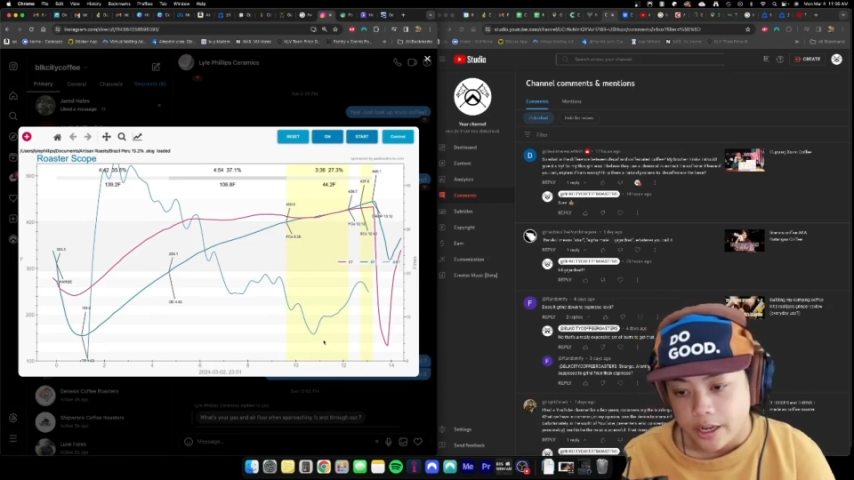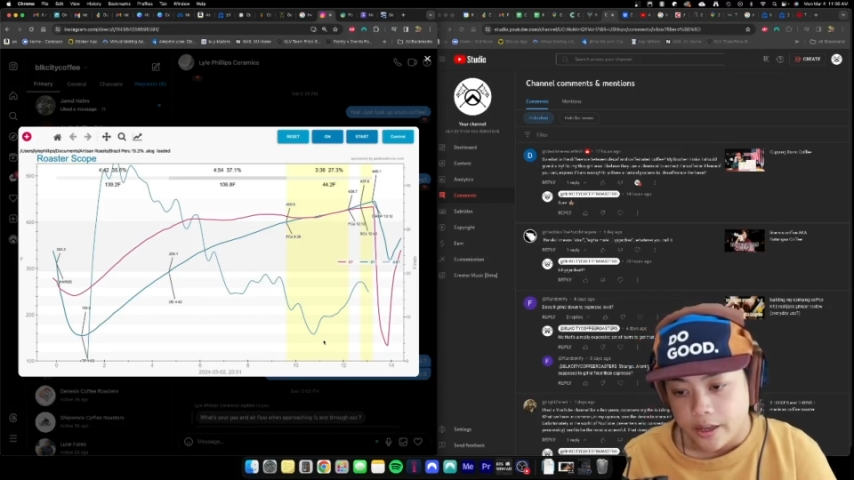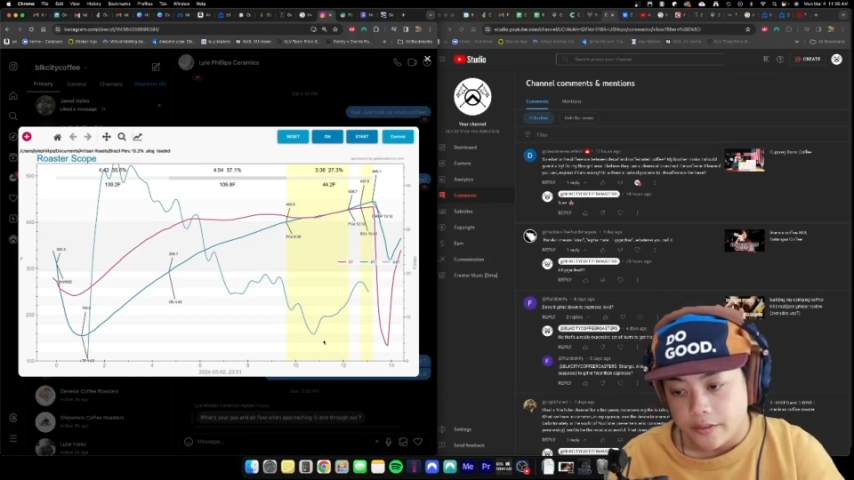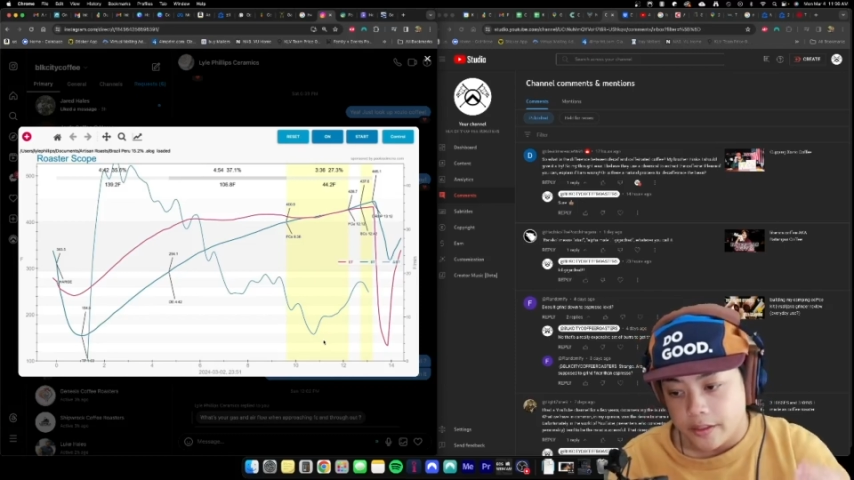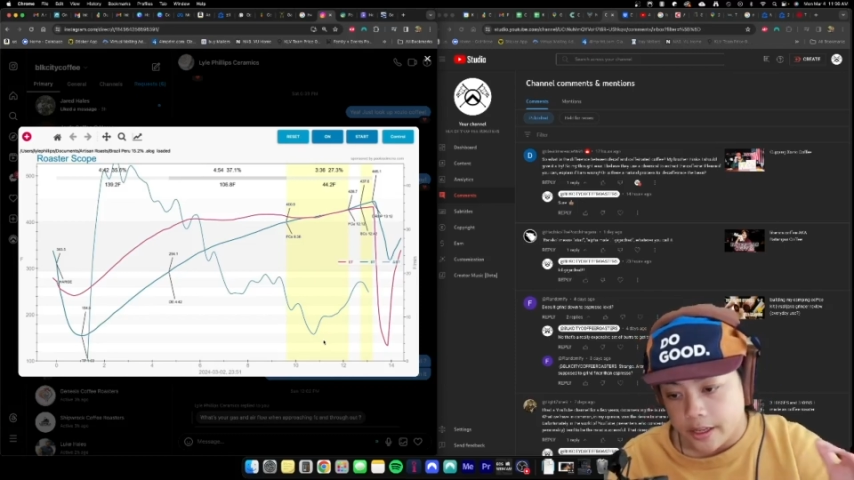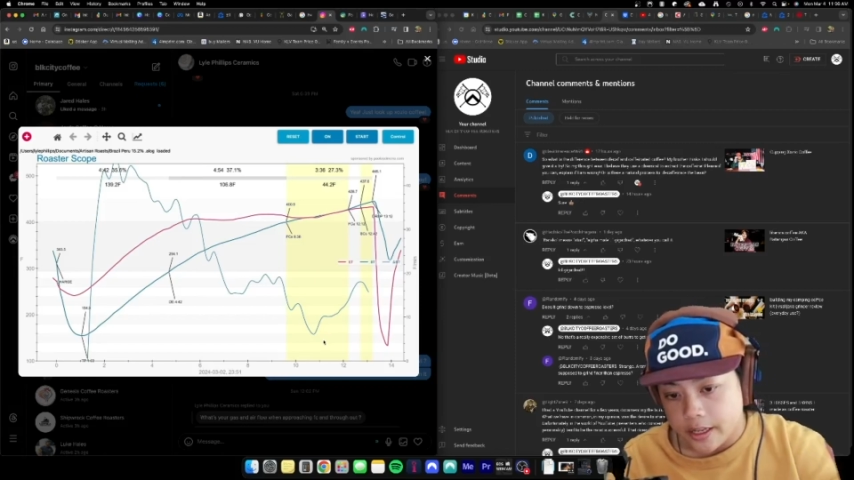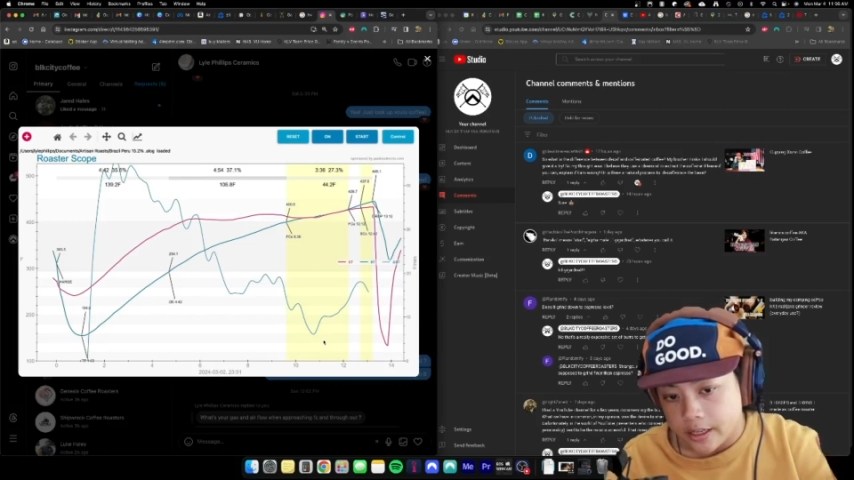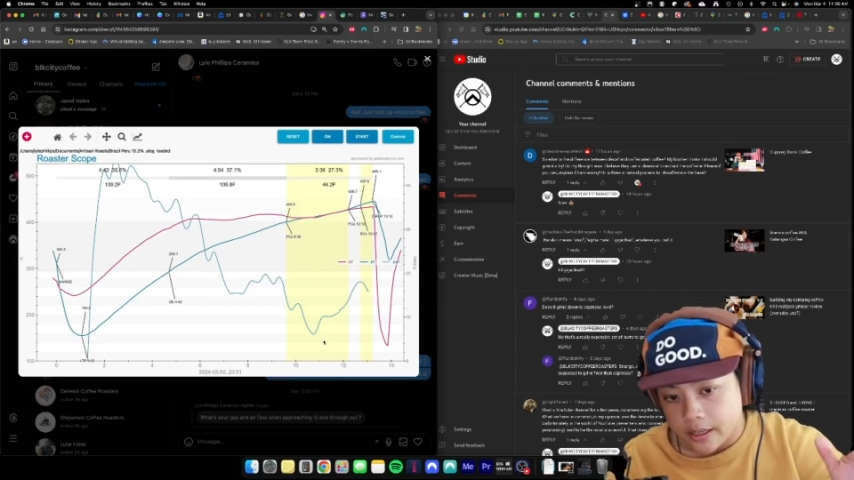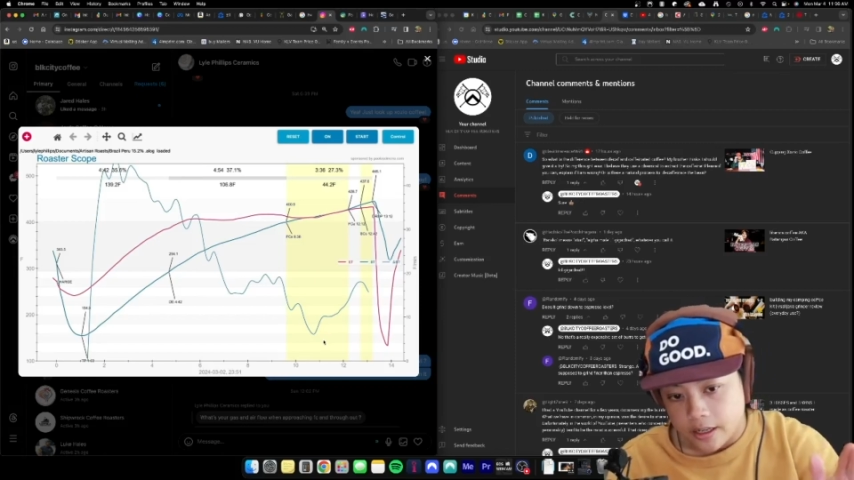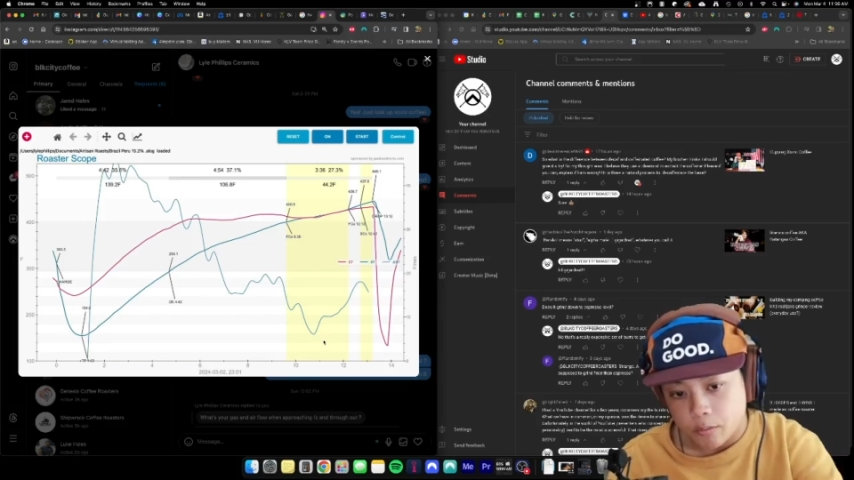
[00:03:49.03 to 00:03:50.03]
And
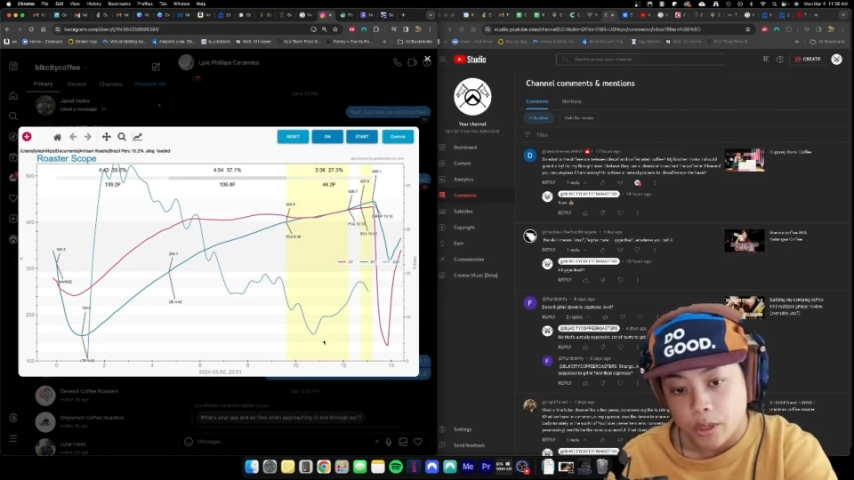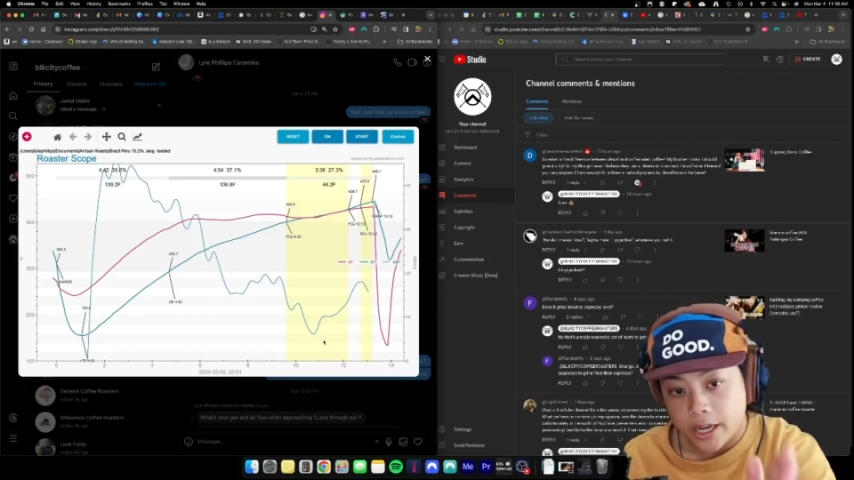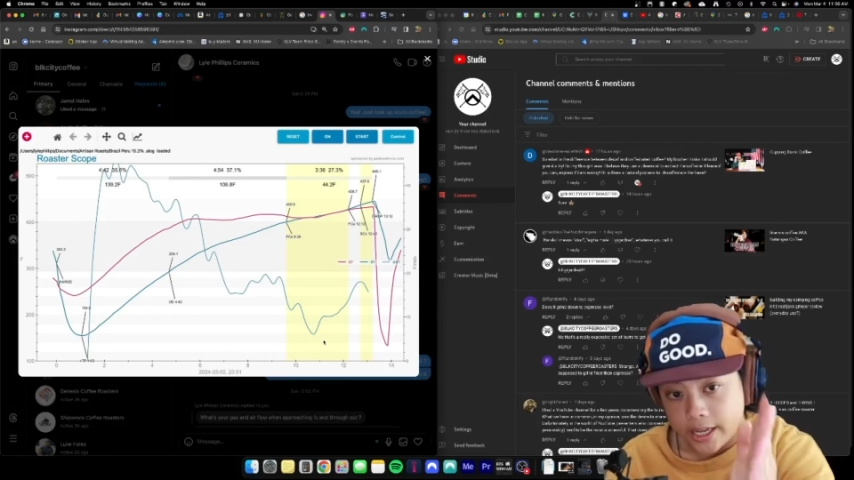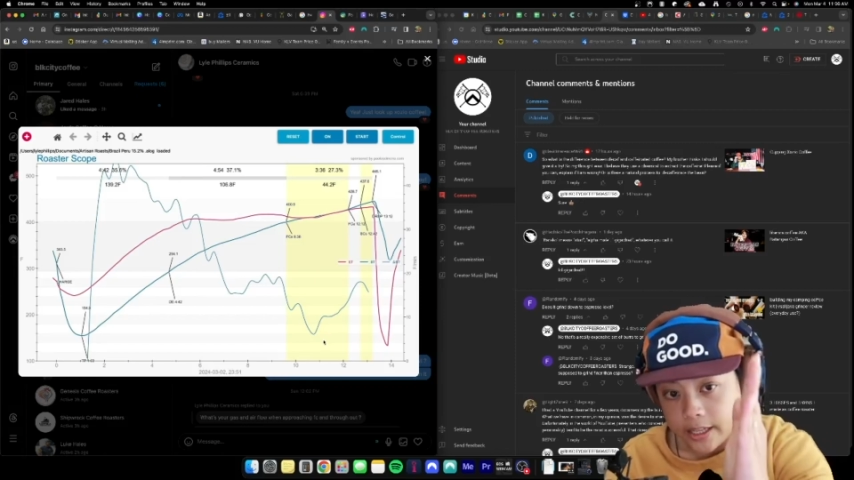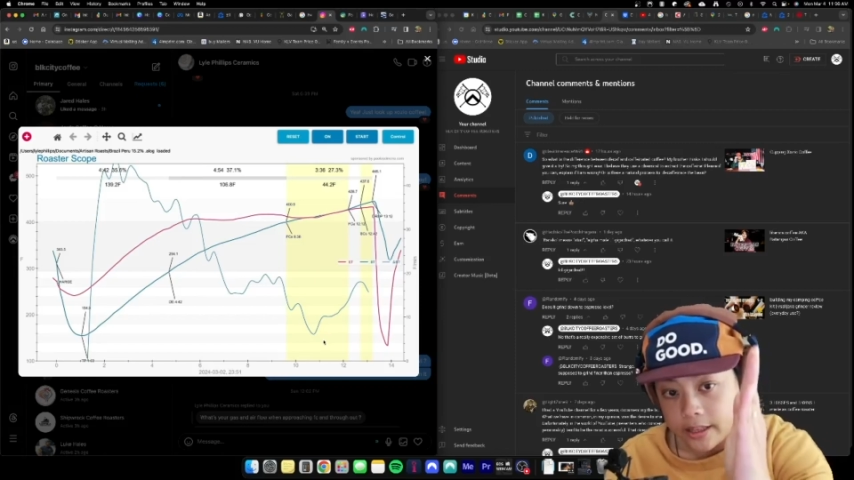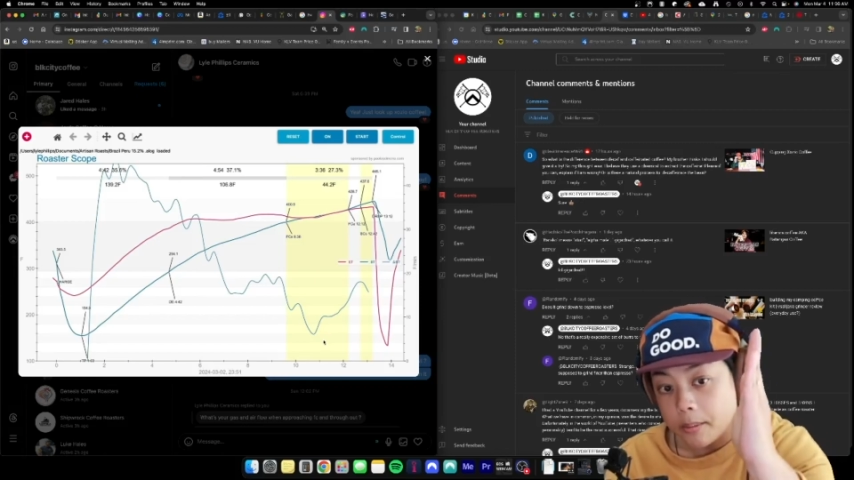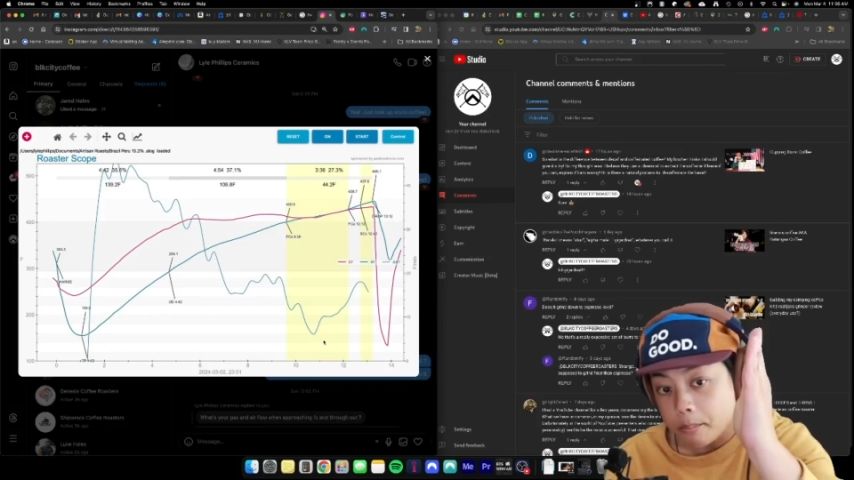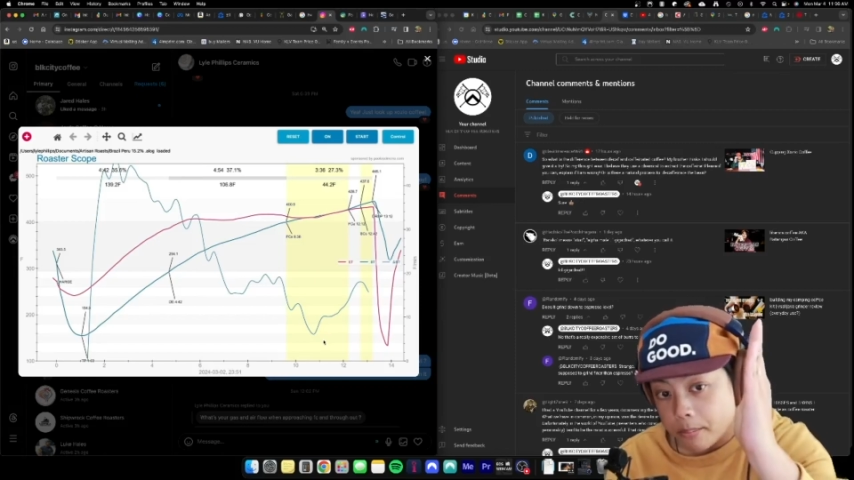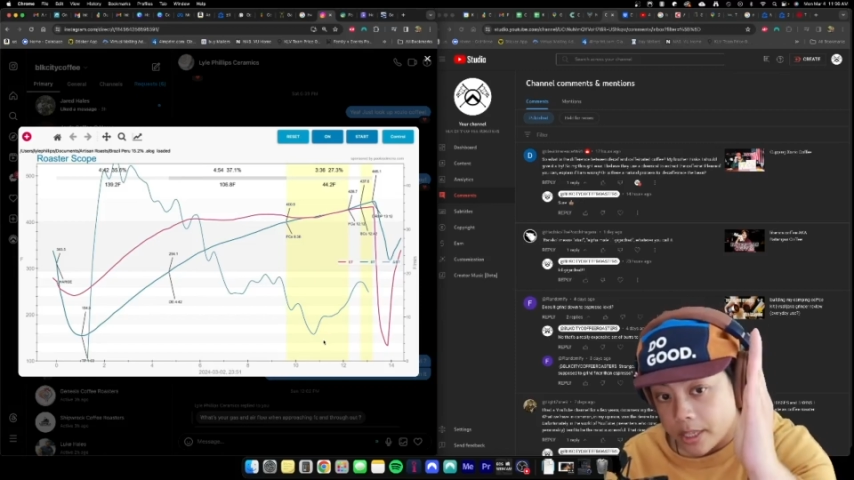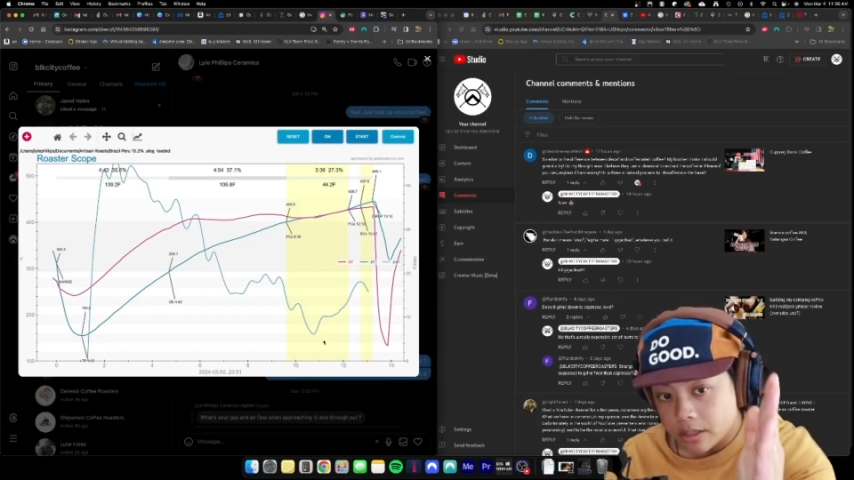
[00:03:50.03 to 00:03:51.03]
then when I hit the
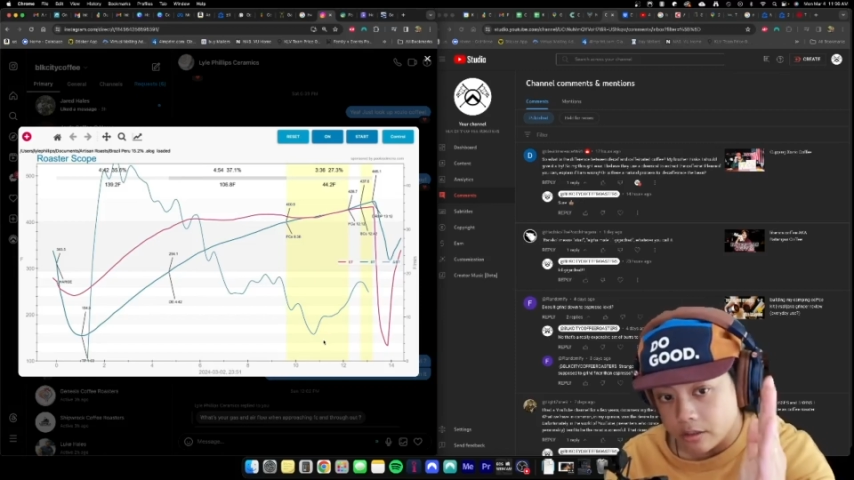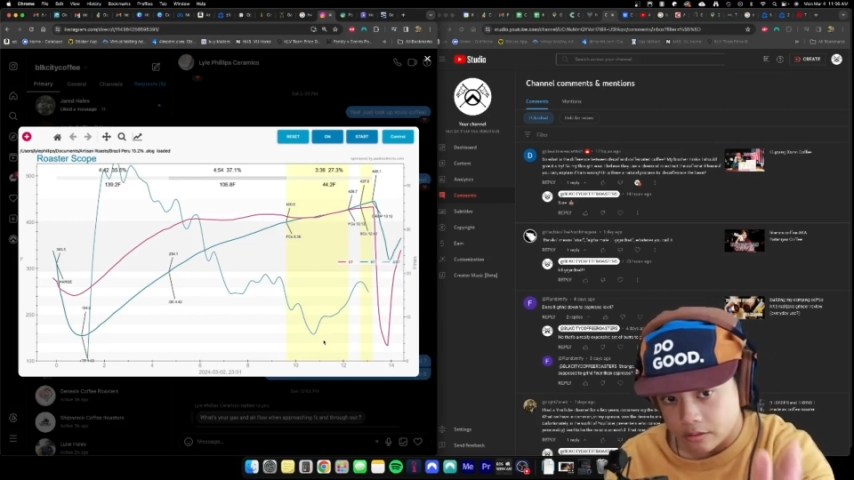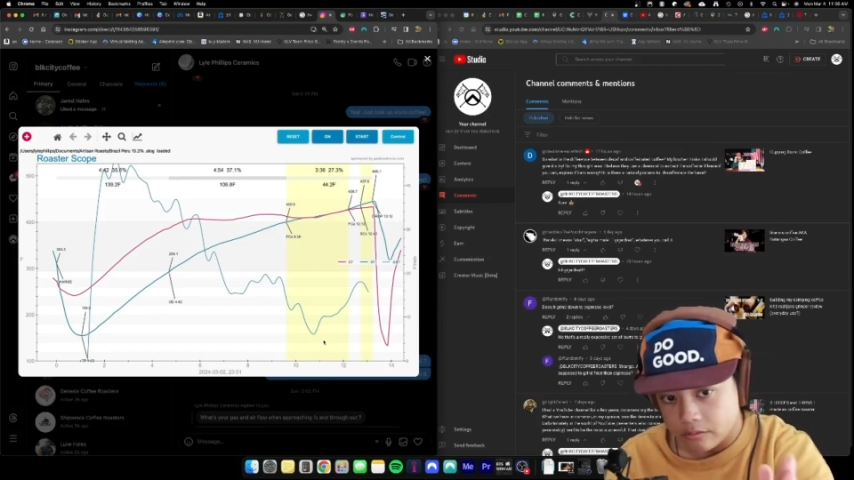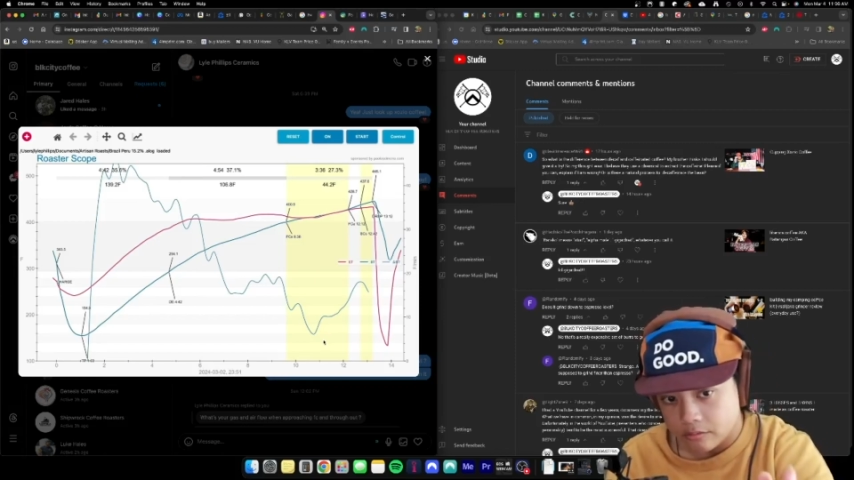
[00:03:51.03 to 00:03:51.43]
middle,